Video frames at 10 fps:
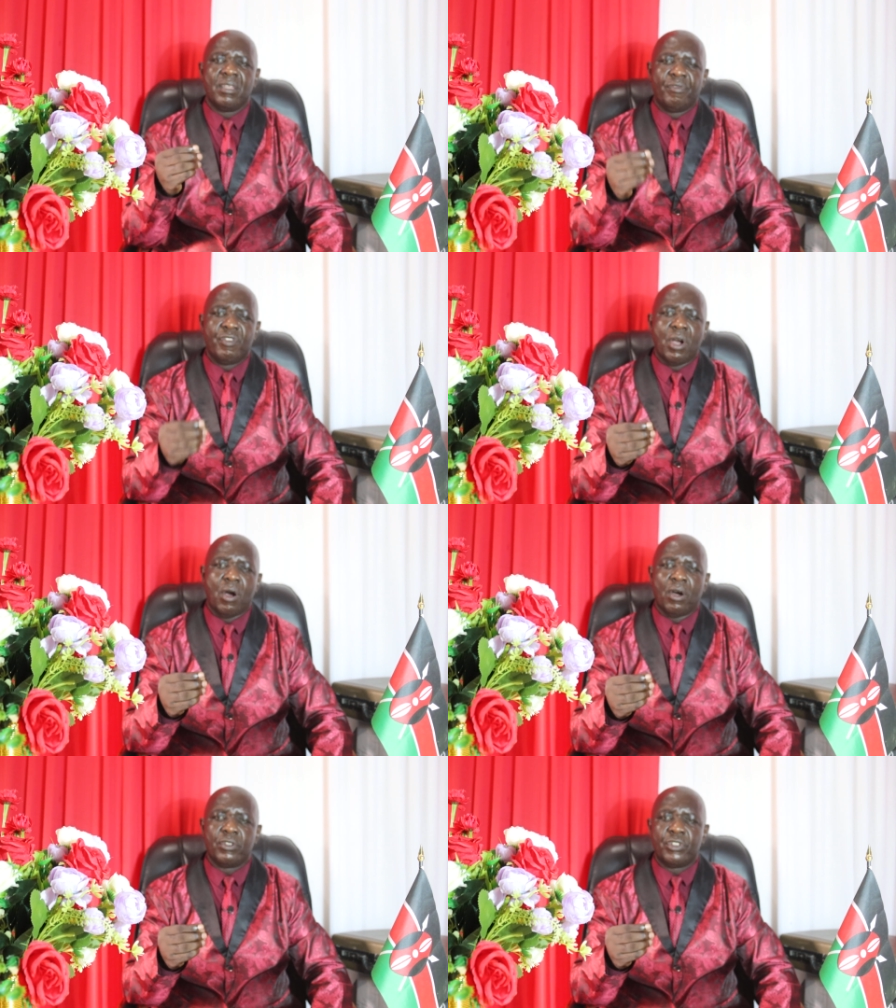If you
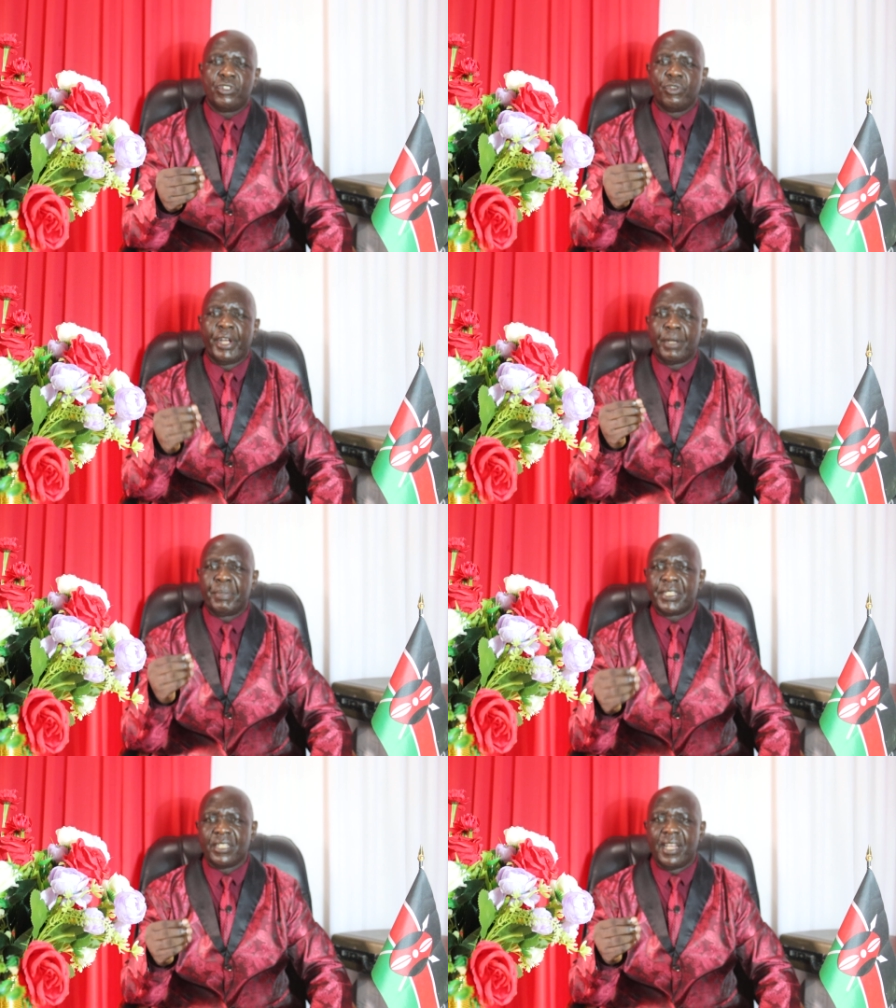are
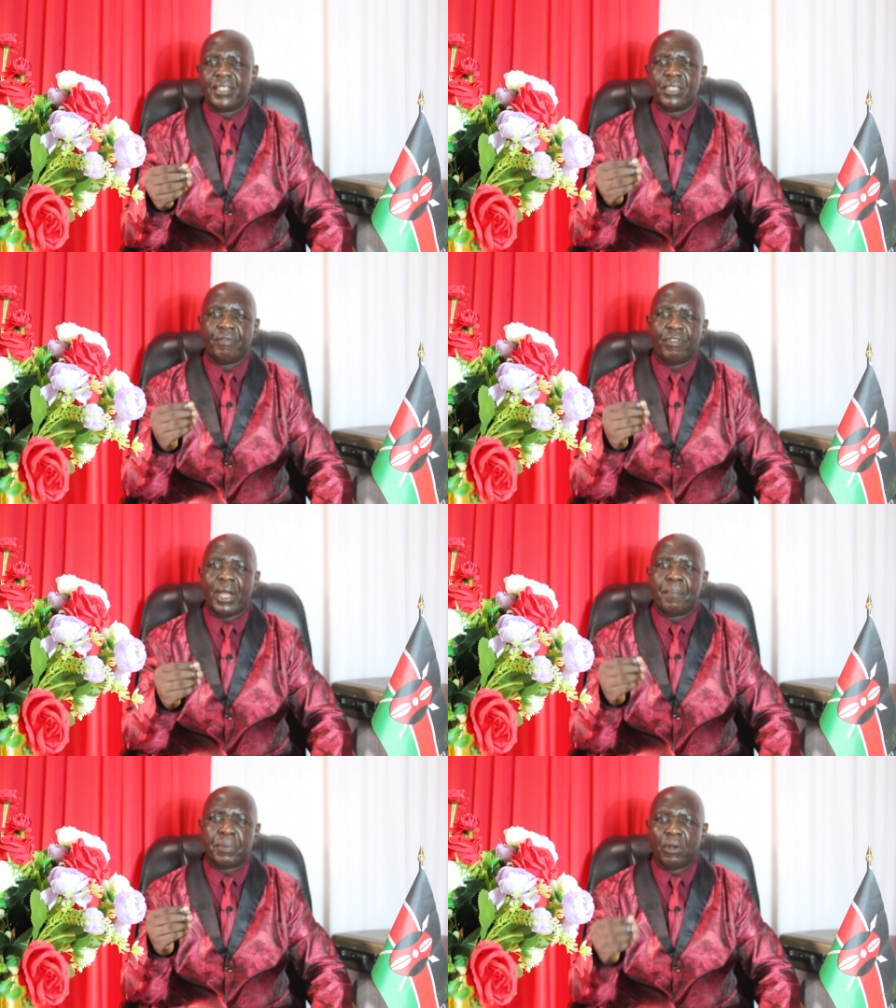doing business, if
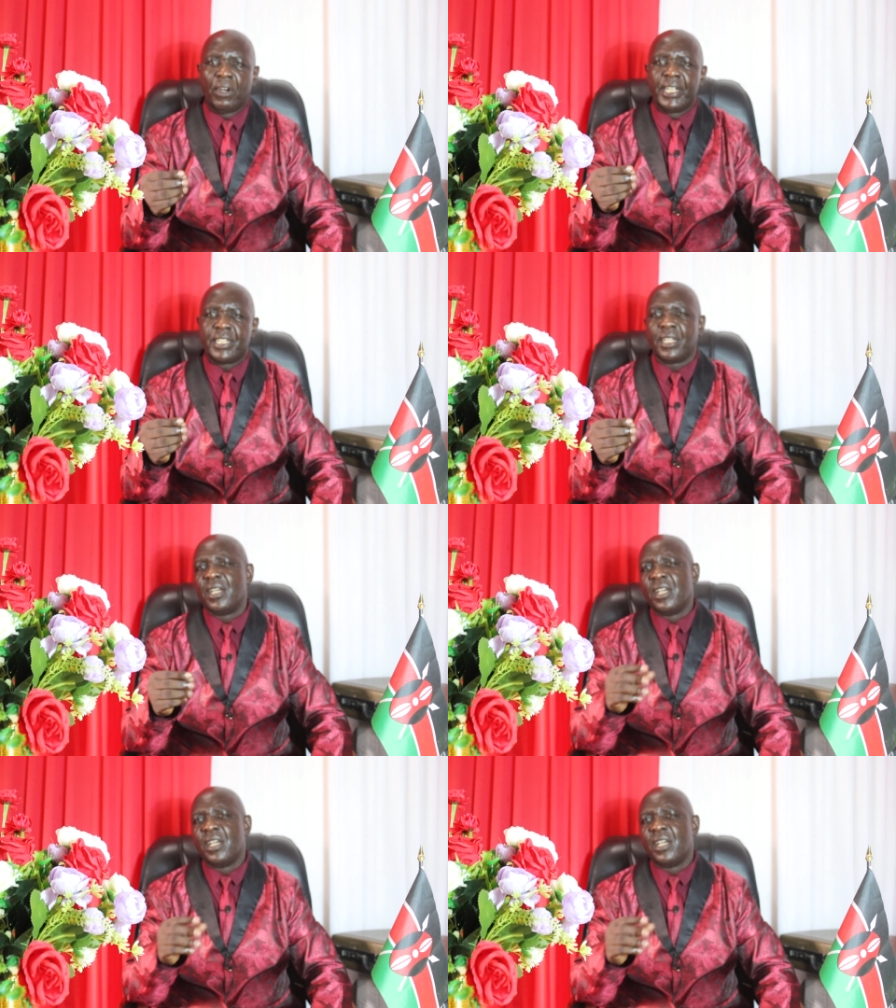you are employed,